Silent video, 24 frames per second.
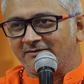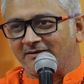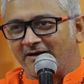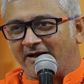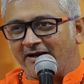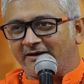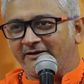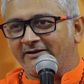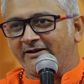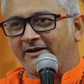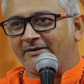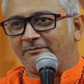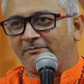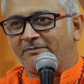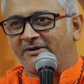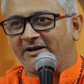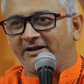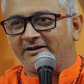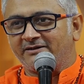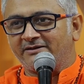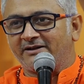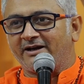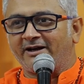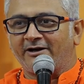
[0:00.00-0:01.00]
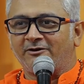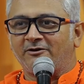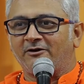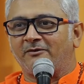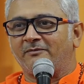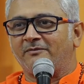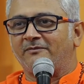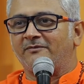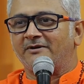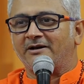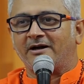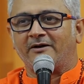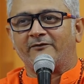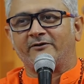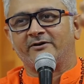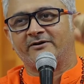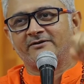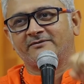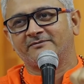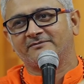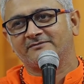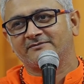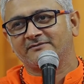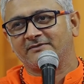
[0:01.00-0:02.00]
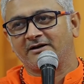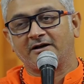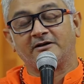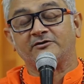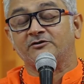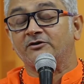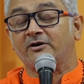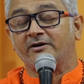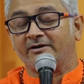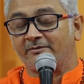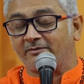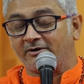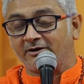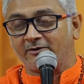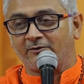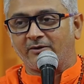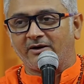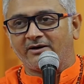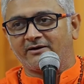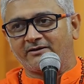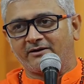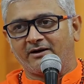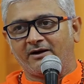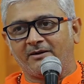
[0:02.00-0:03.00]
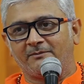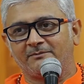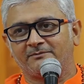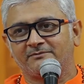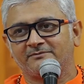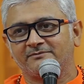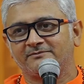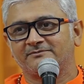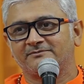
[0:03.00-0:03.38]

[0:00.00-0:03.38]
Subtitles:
And they bring the head of Bhagwan Ram.